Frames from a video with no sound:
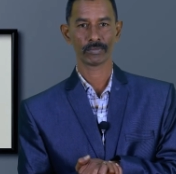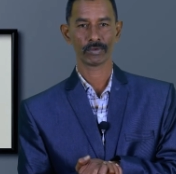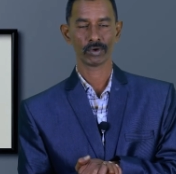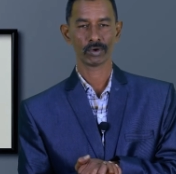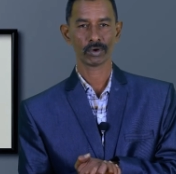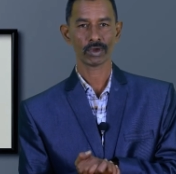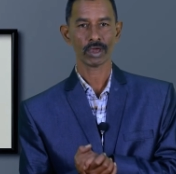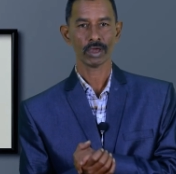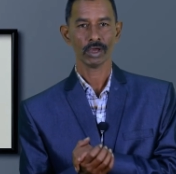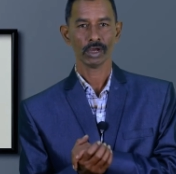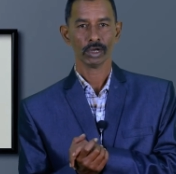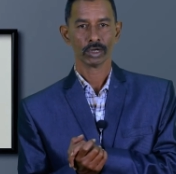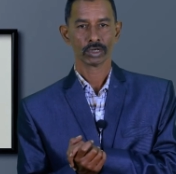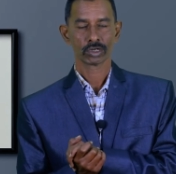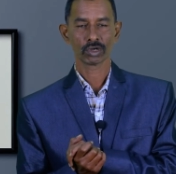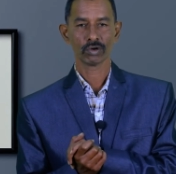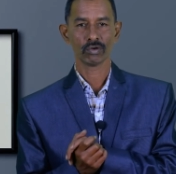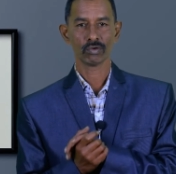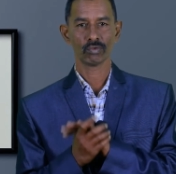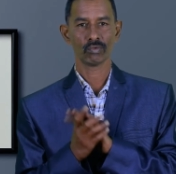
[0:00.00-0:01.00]
Okay,
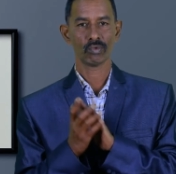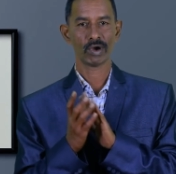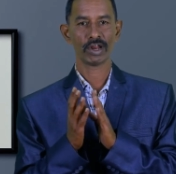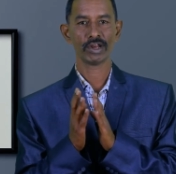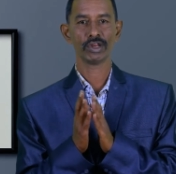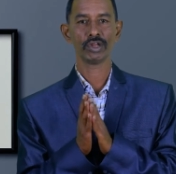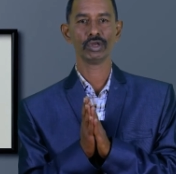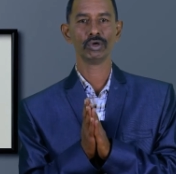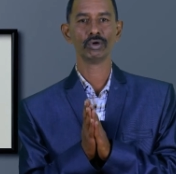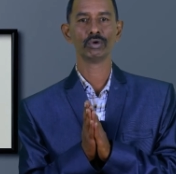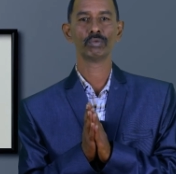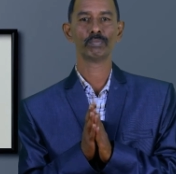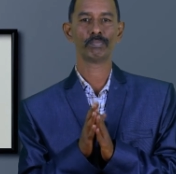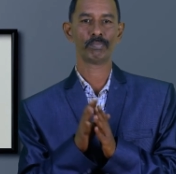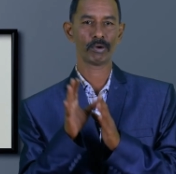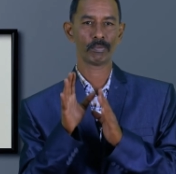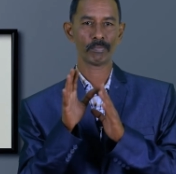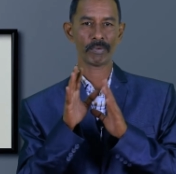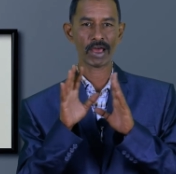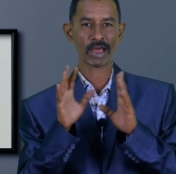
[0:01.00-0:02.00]
so when you
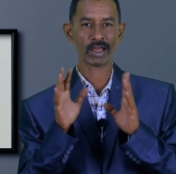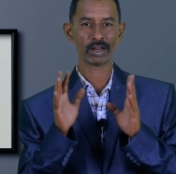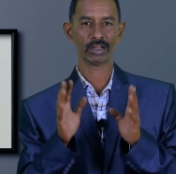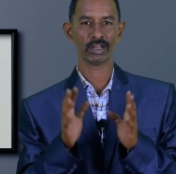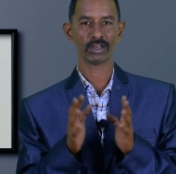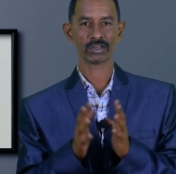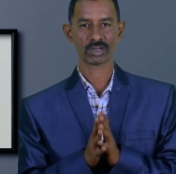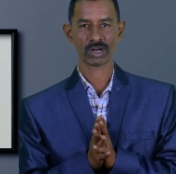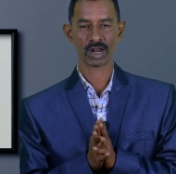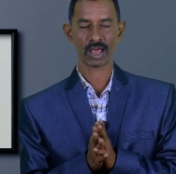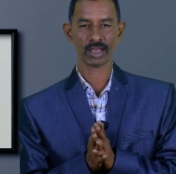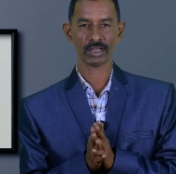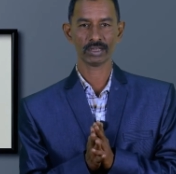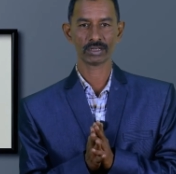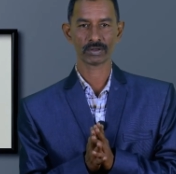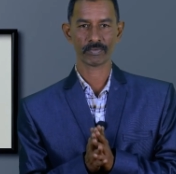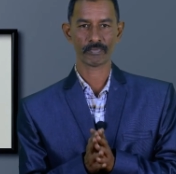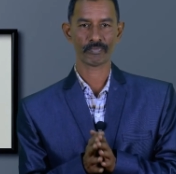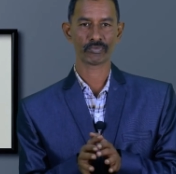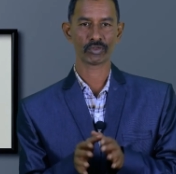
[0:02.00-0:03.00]
prepare the
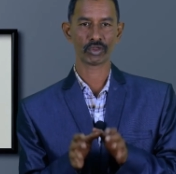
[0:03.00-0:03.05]
slides,